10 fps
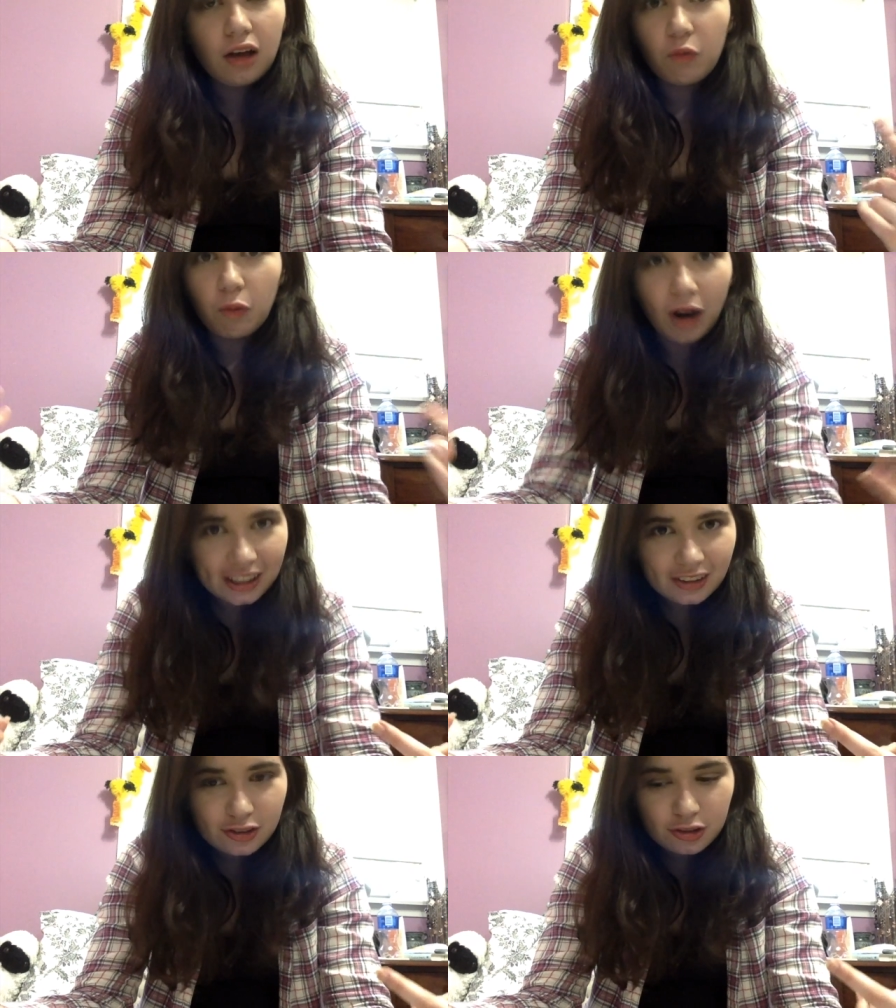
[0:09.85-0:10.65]
why
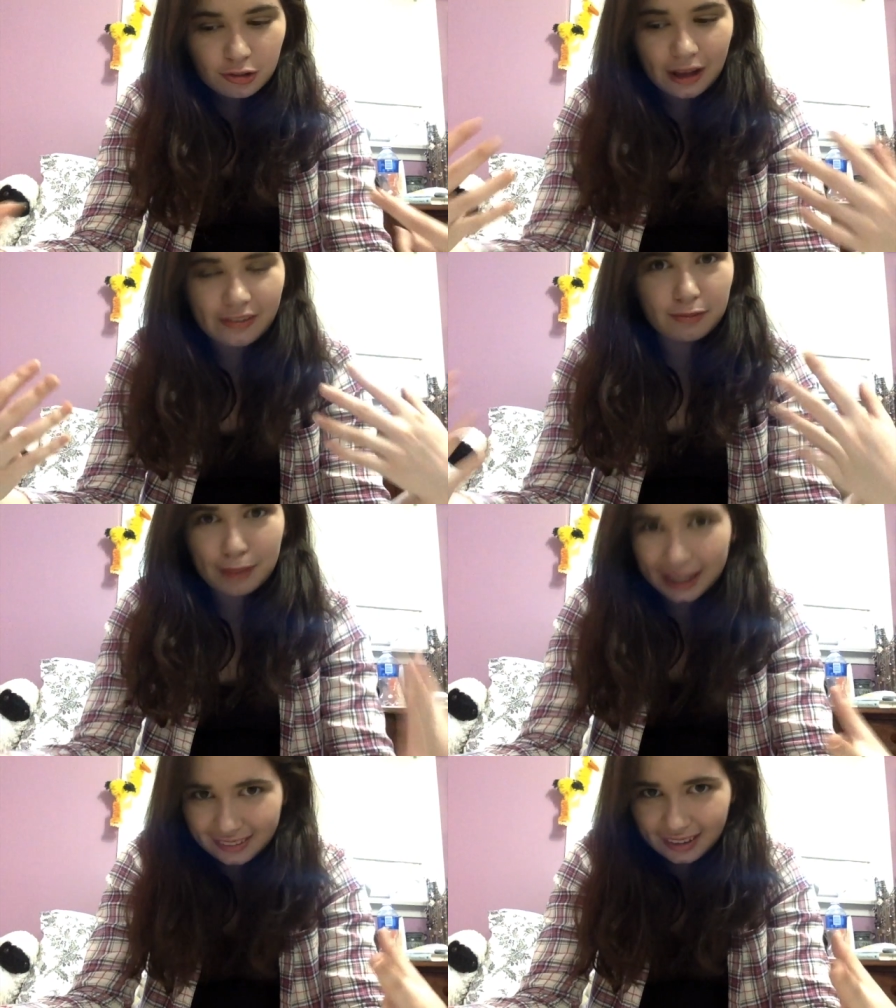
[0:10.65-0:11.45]
not do as
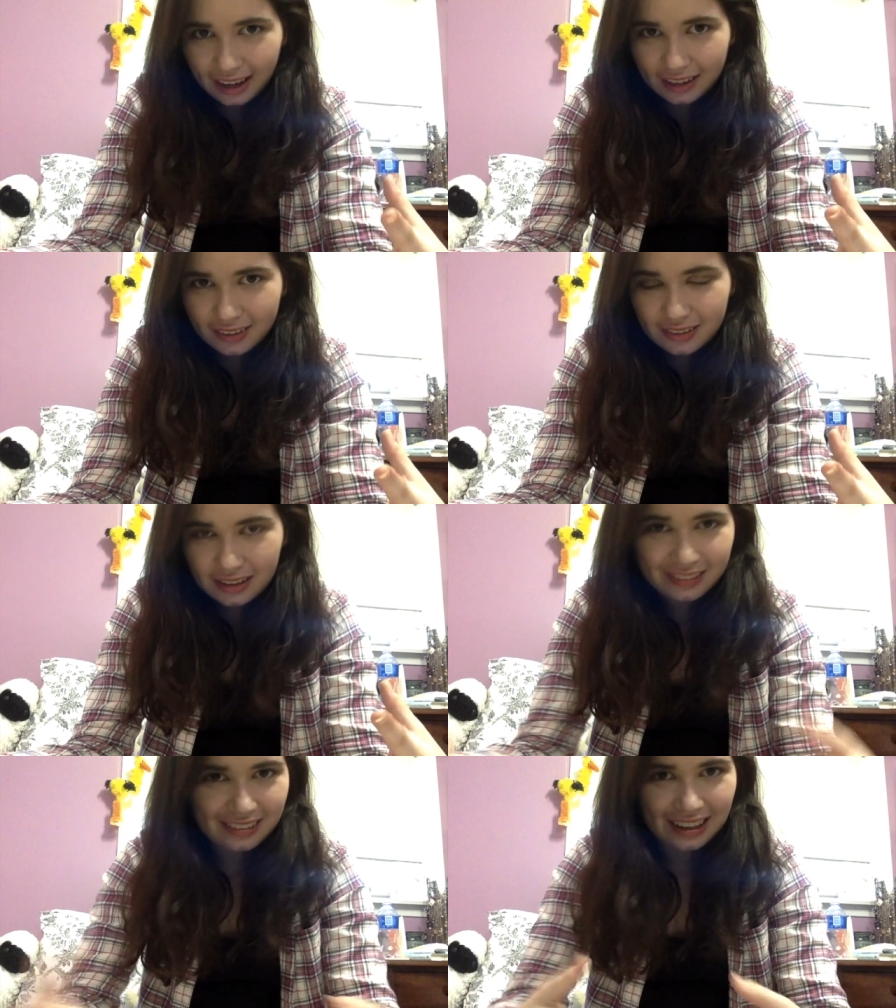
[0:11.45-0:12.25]
many tags
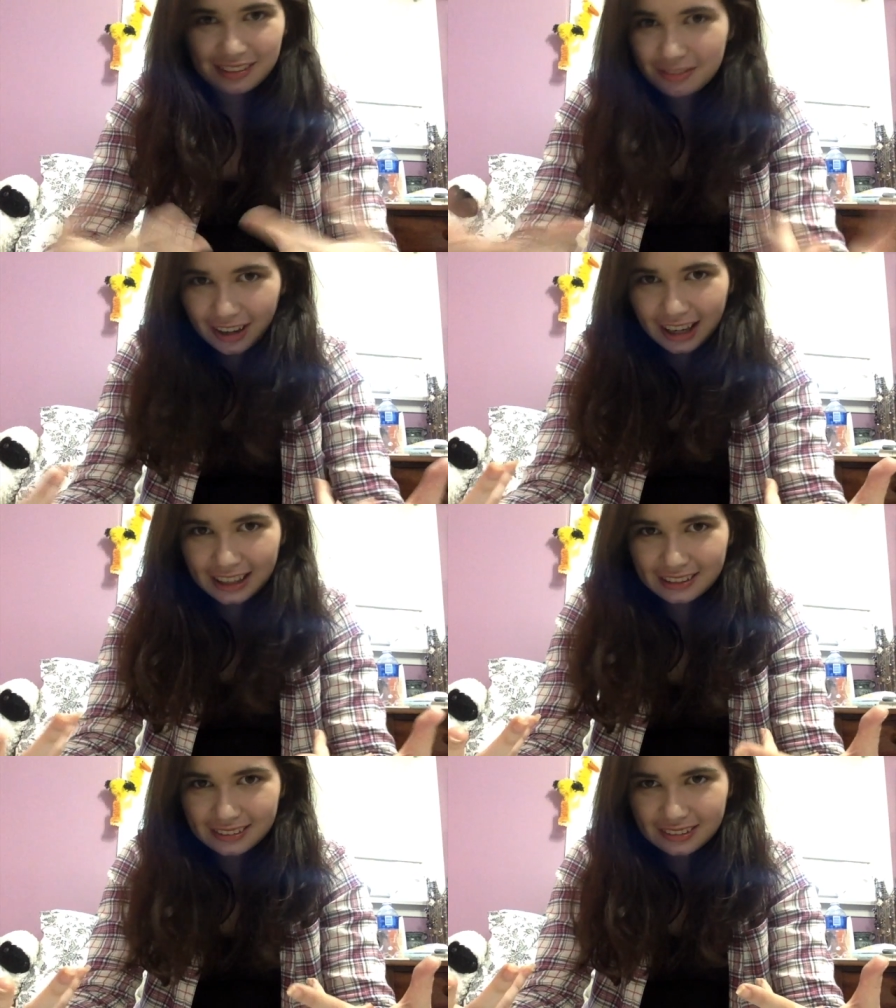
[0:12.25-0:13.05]
that I can
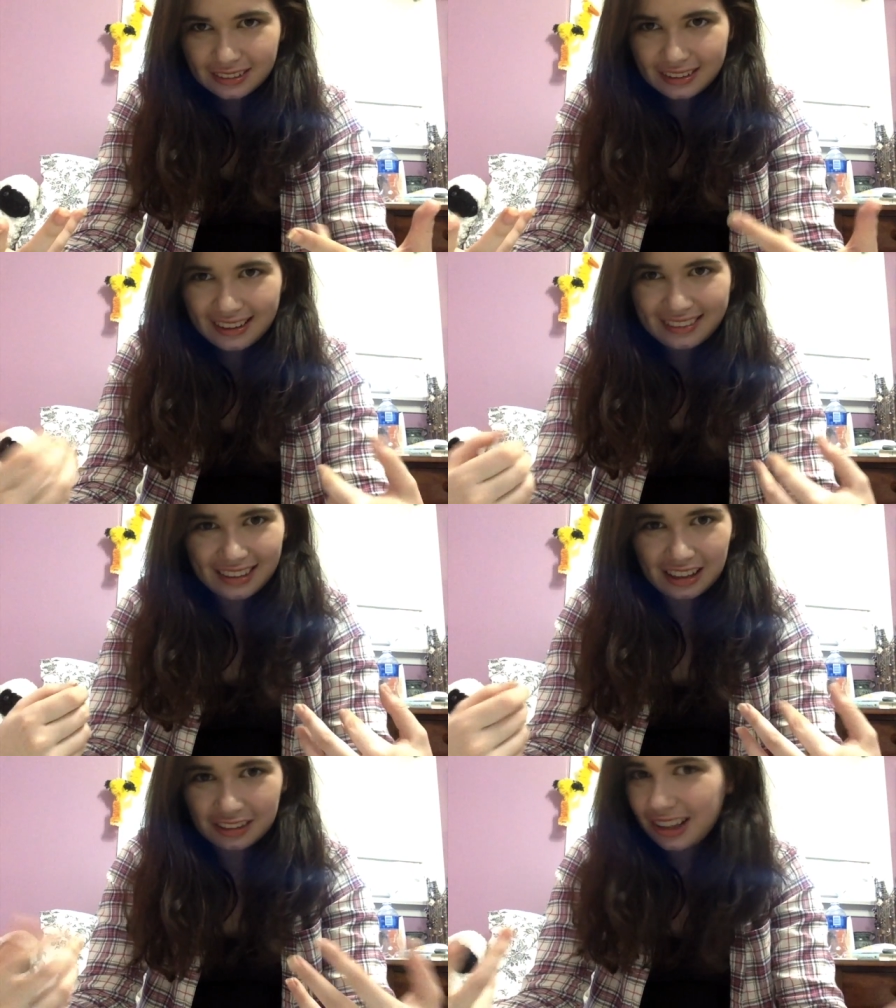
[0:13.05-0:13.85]
find
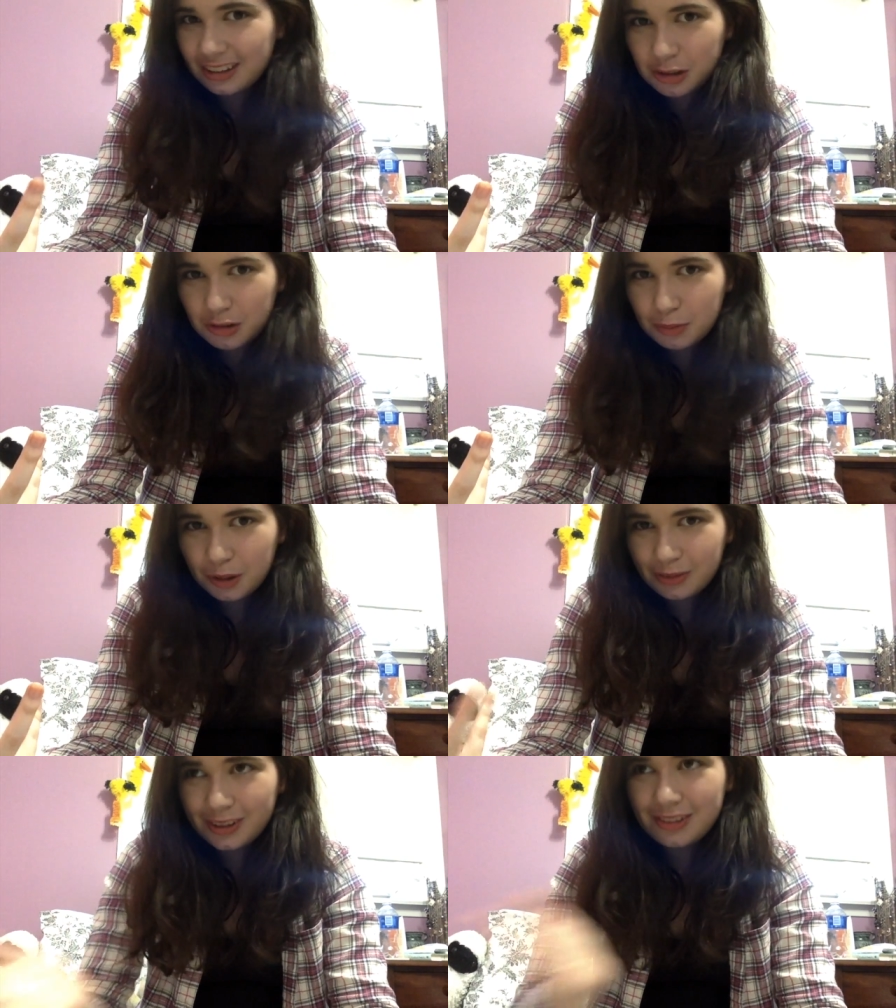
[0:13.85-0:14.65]
that are not to do with
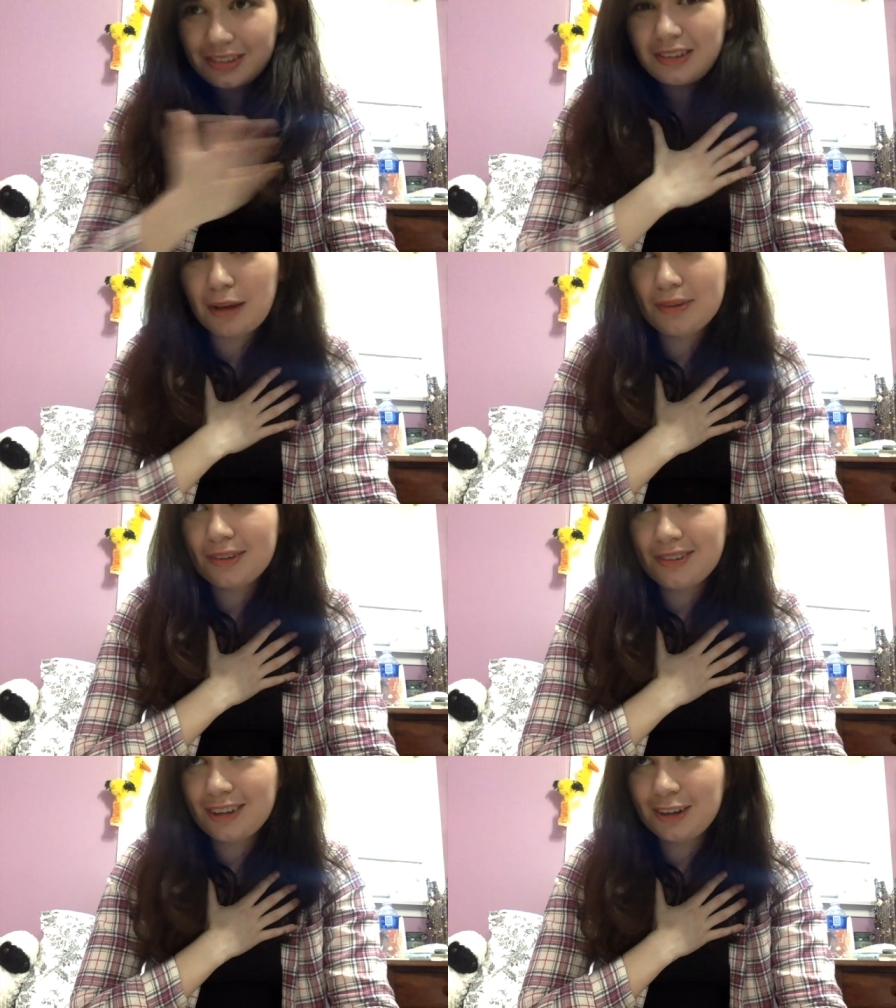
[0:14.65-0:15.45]
boyfriends because I'm
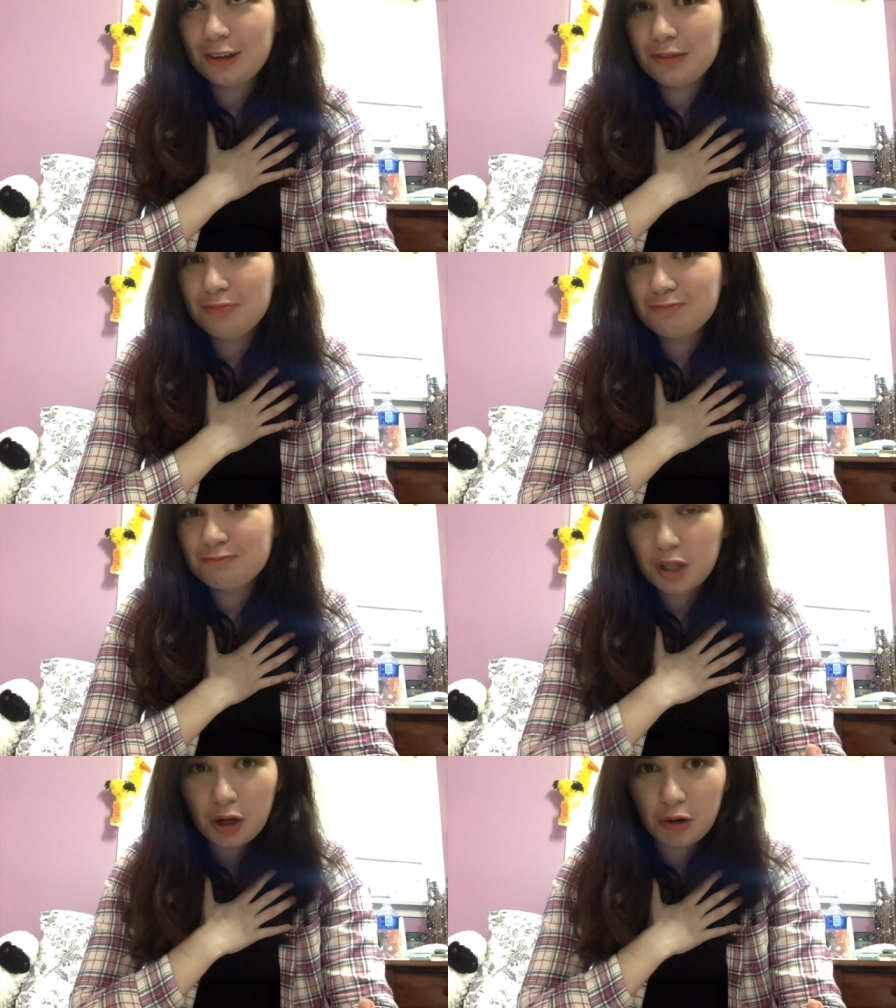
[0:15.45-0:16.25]
still single.
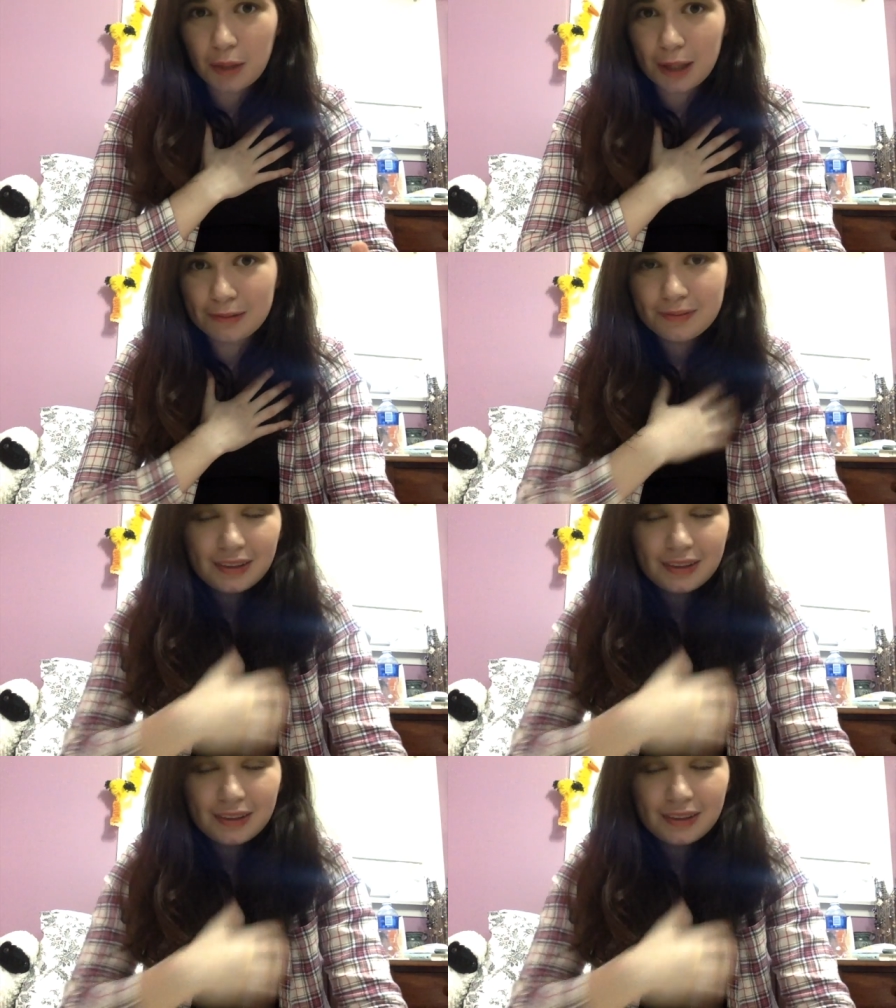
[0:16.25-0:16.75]
Oh well.